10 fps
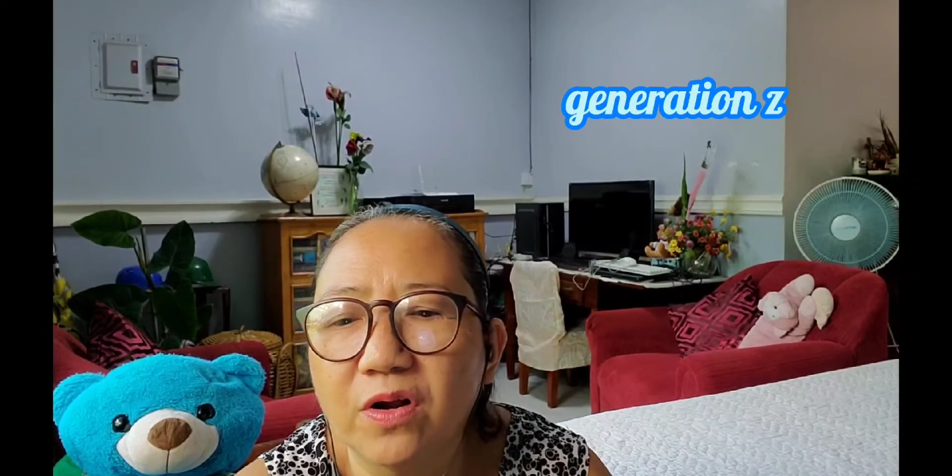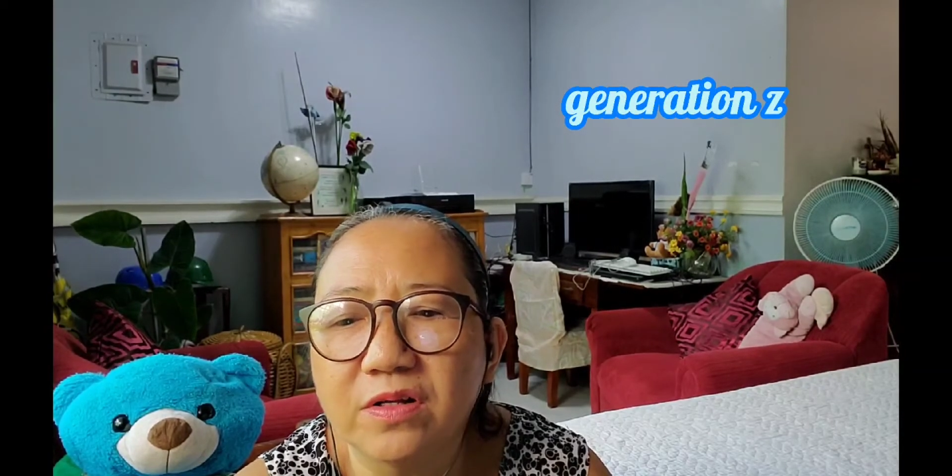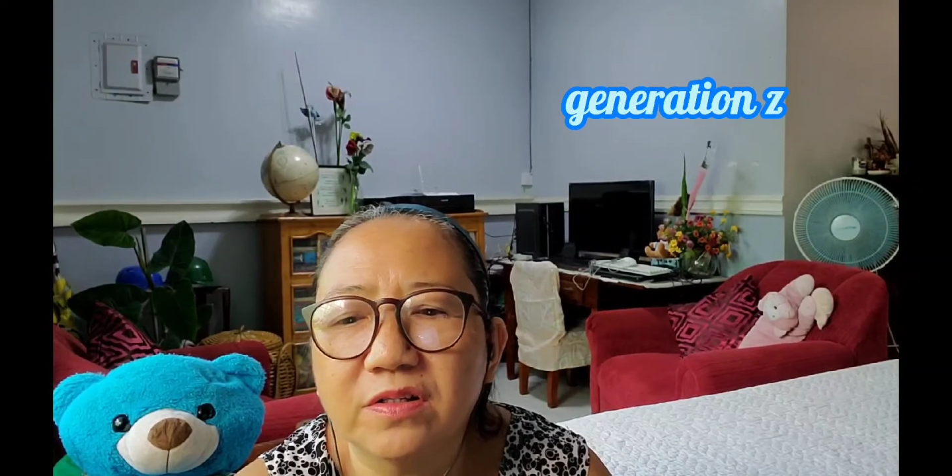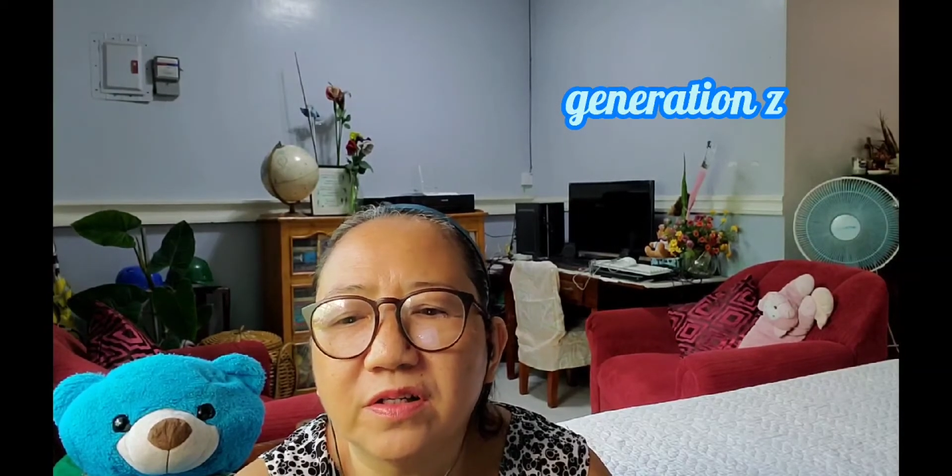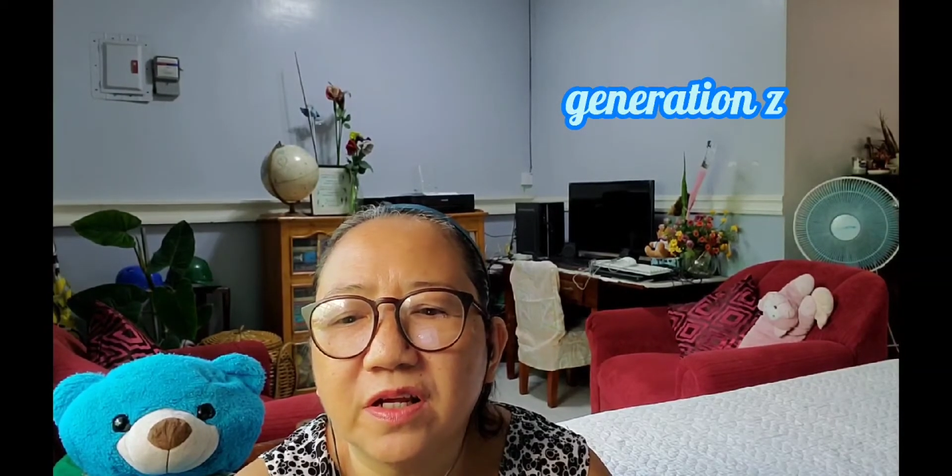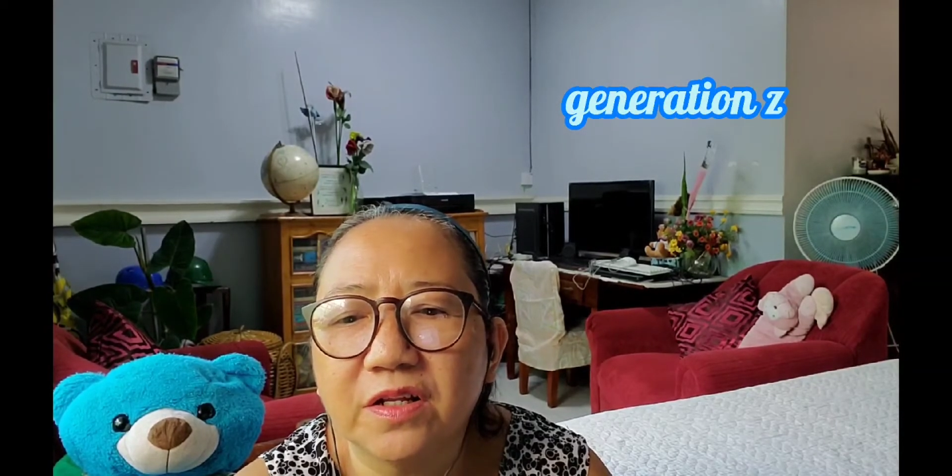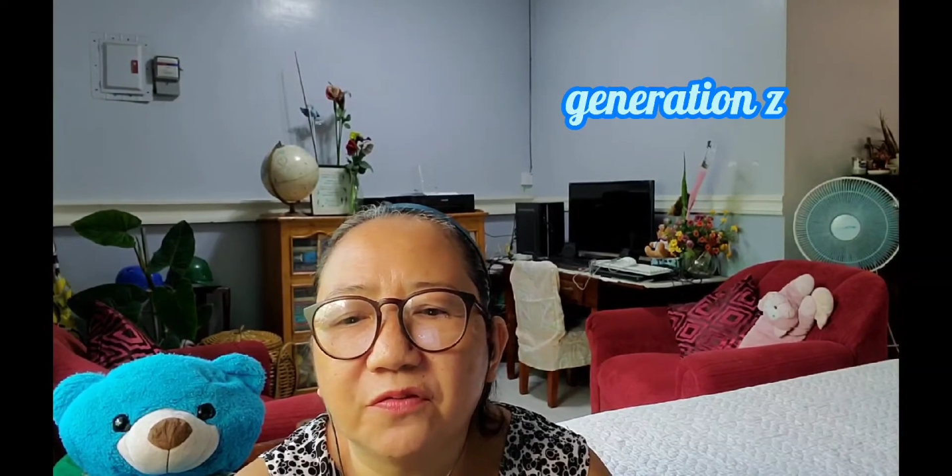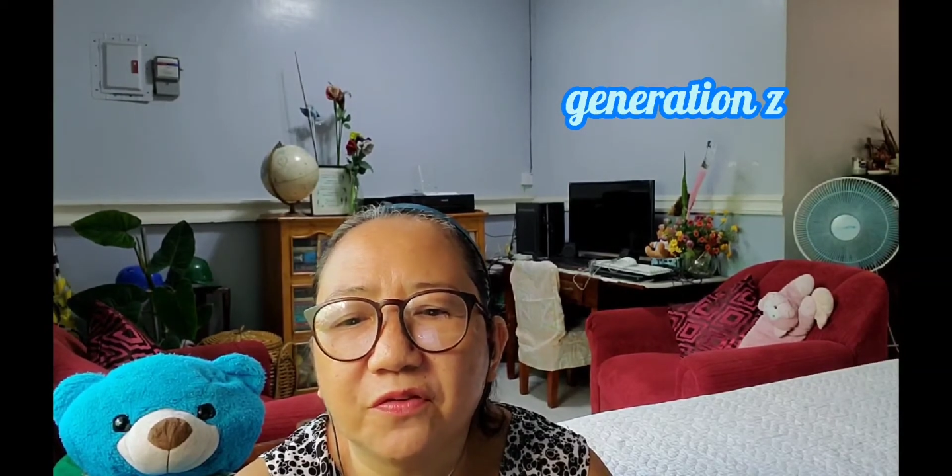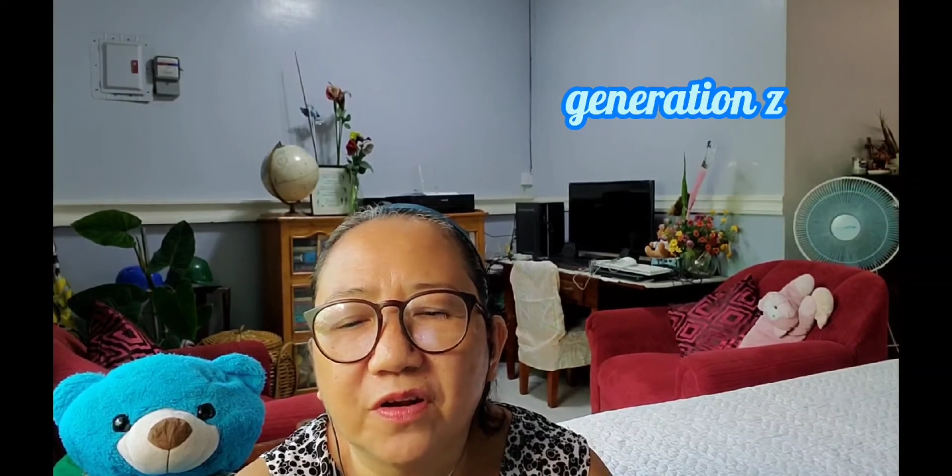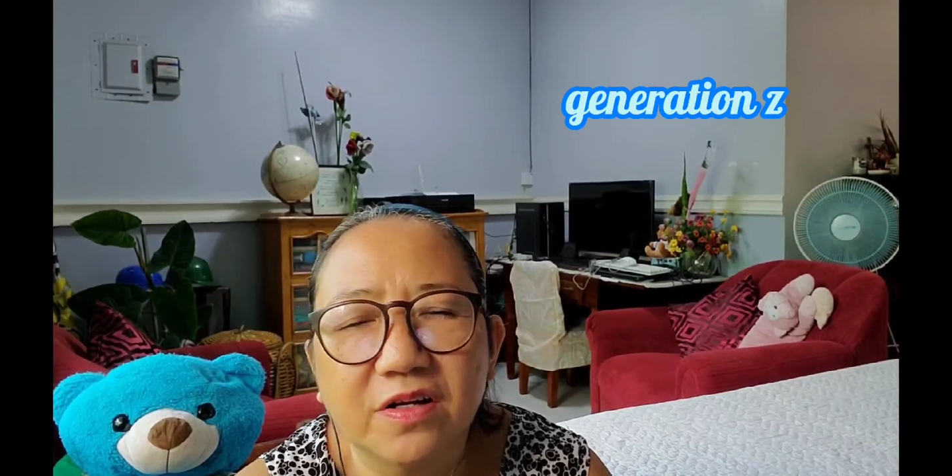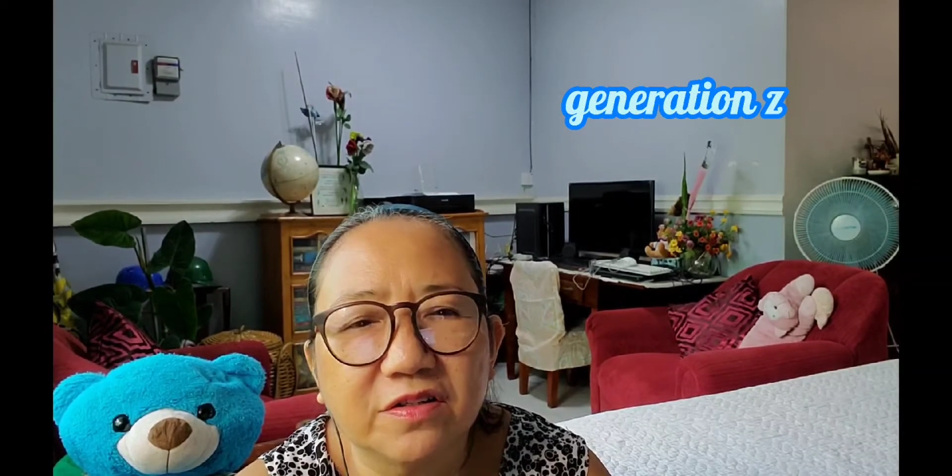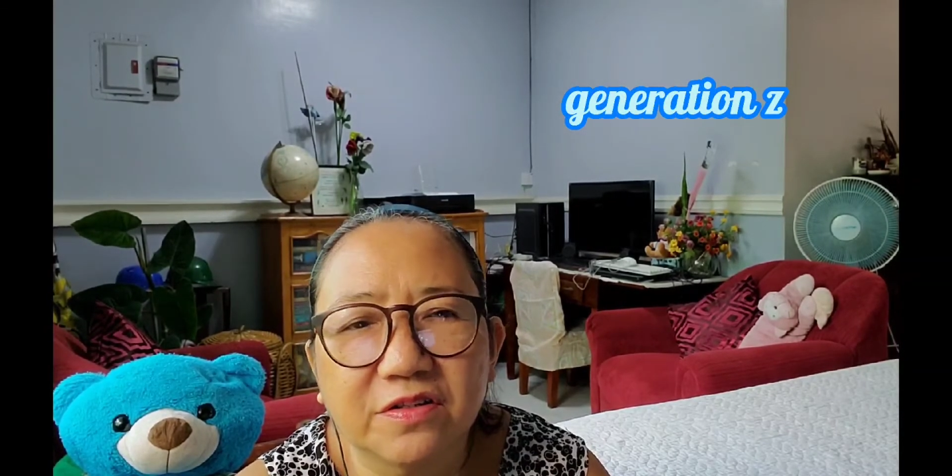and seeing the financial